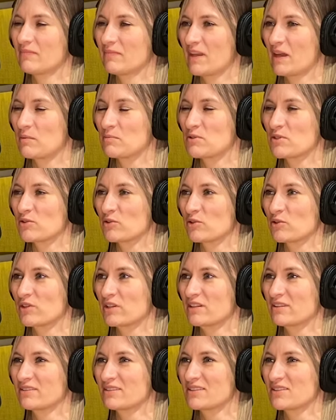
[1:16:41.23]

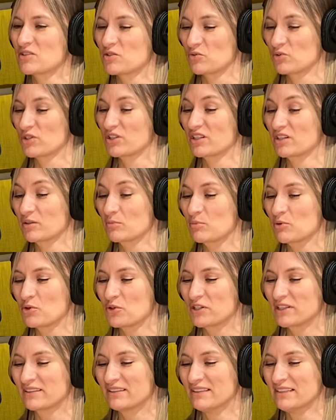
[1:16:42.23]
Absolutely. That's a really good
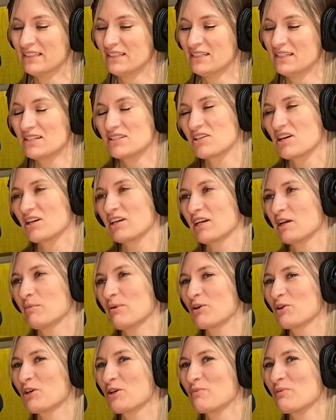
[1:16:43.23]
point. Talking
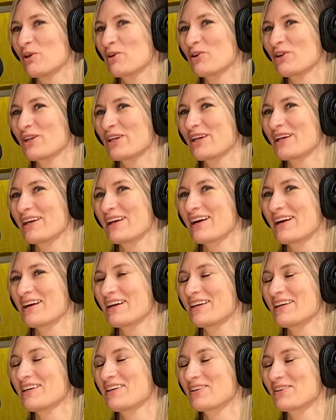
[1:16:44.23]
about community, I
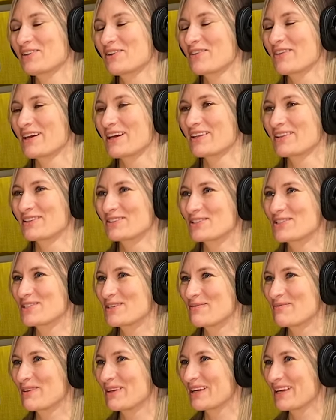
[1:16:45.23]
hear that there's
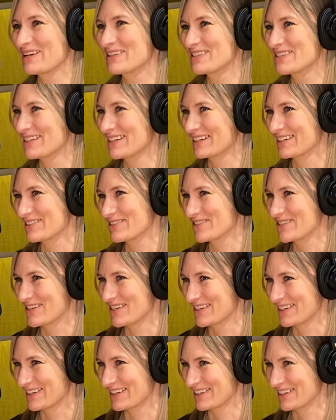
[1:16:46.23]
something else that goes
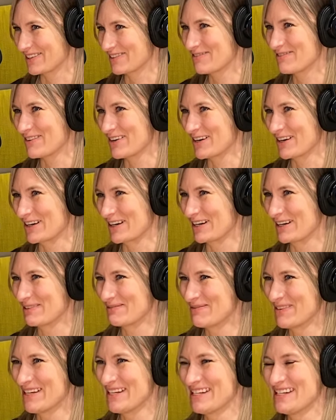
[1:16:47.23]
on at your
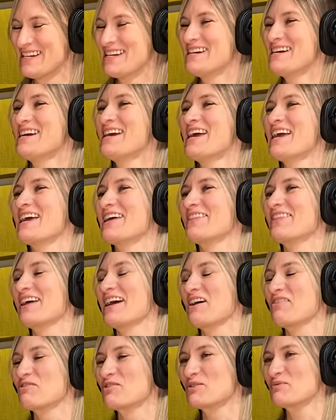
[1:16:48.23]
farm, and
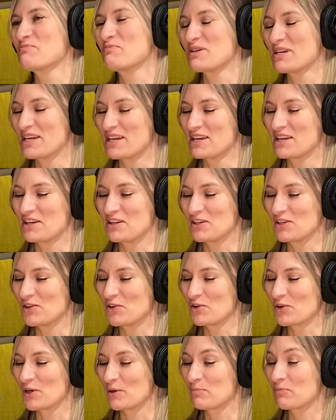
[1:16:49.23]
that would be
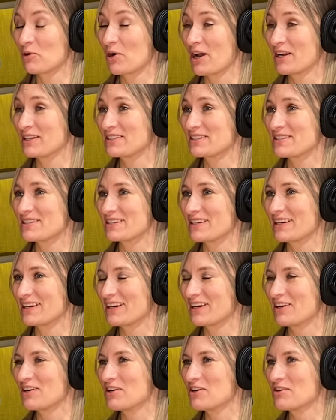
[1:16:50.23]
your
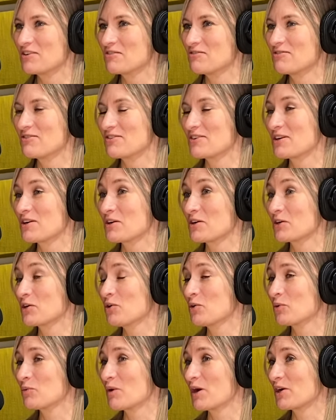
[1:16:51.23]
practicing of
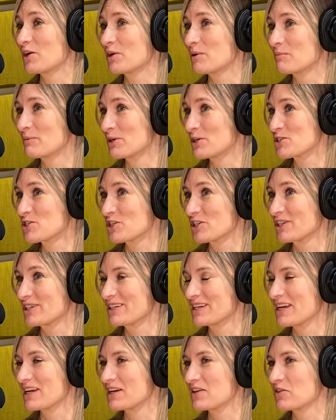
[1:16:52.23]
cold water immersion
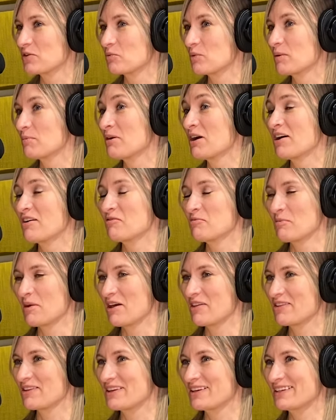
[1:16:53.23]
and the Wim Hof
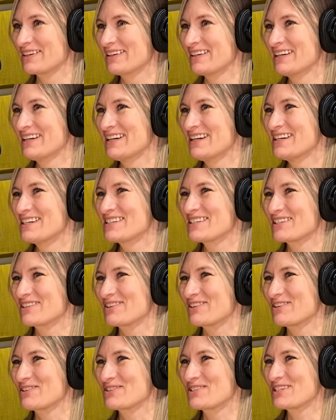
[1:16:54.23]
method.
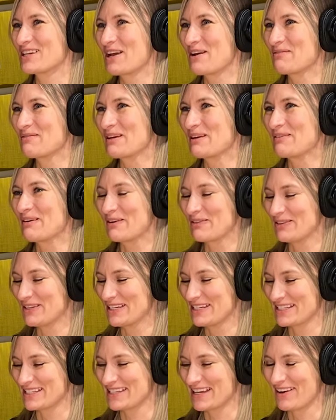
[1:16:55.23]
So tell me about
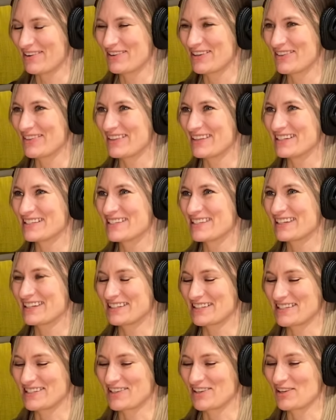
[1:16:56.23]
this. How did this
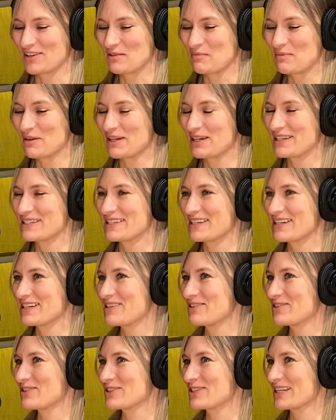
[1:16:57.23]
get started? Because I
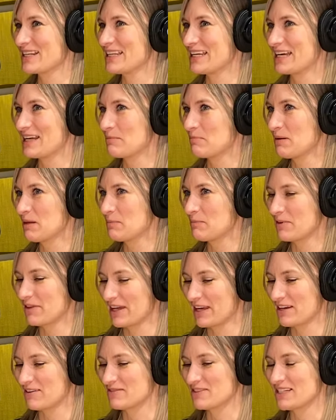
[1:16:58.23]
know there's a lot of people
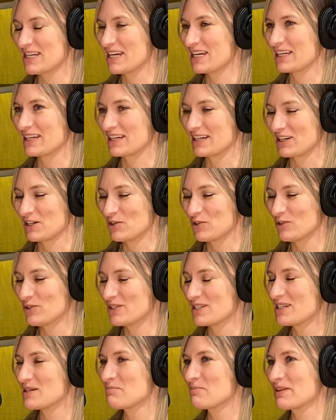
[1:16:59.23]
that have taken a
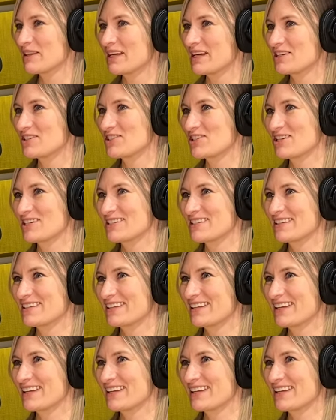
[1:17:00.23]
cold dip in that Johnson